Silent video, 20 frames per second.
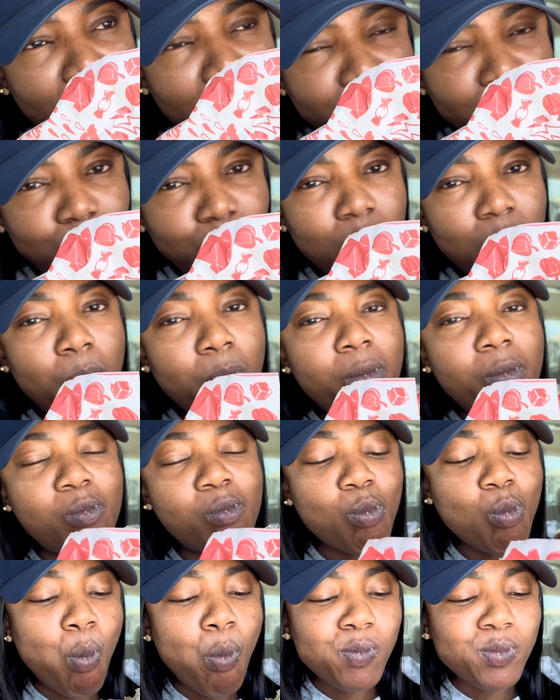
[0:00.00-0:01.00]
My brother is a
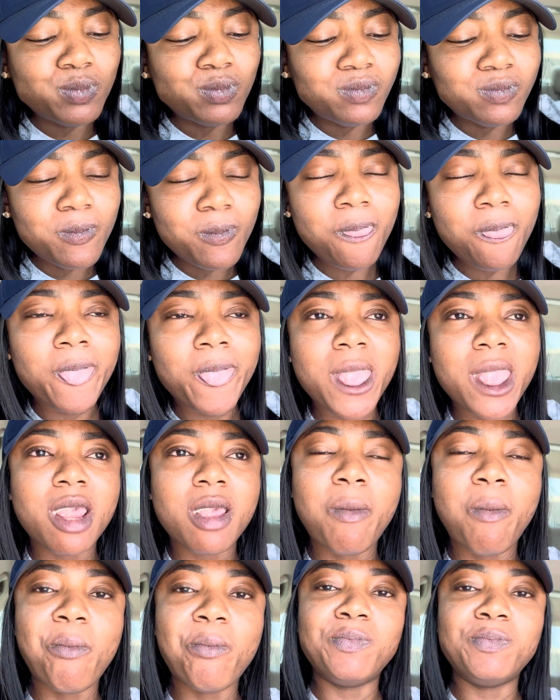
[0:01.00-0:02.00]
shy person, so his face
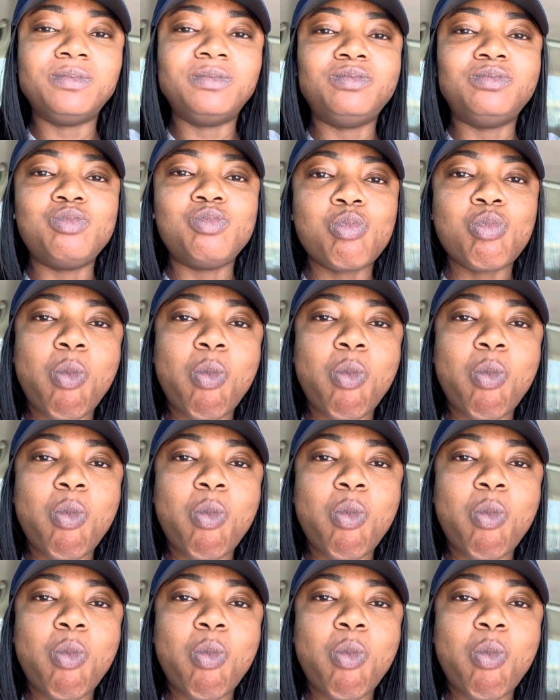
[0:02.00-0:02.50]
might not be showing